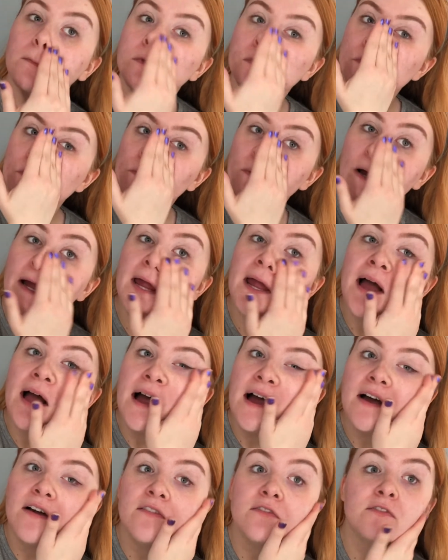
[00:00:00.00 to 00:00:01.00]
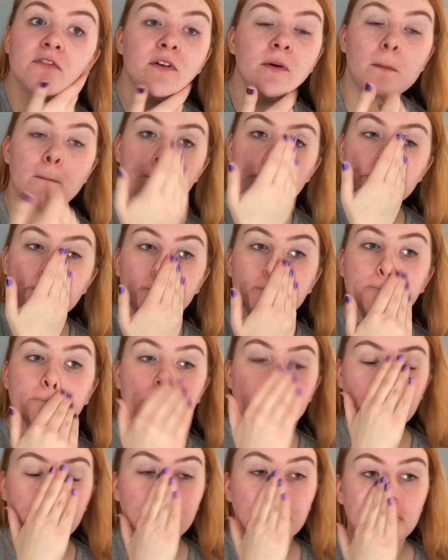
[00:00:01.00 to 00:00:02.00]
So I have
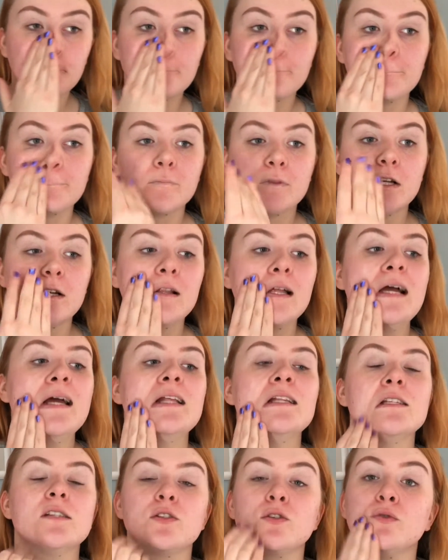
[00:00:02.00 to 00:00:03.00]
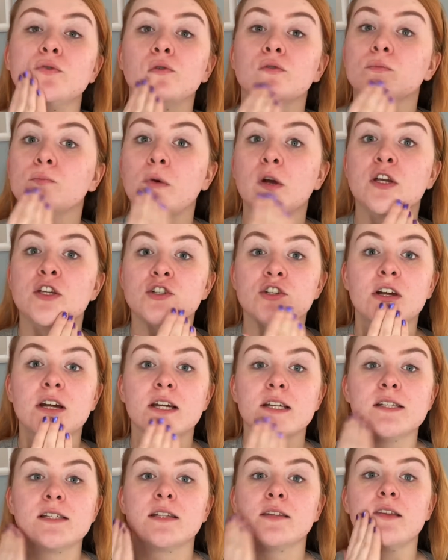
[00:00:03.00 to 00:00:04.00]
cleansed, toned,
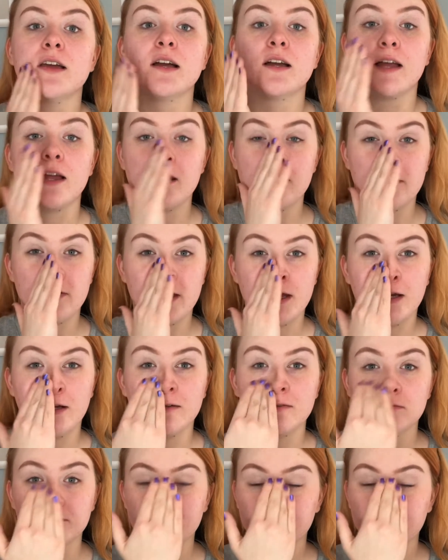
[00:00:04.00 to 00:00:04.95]
moisturised, that kind of thing.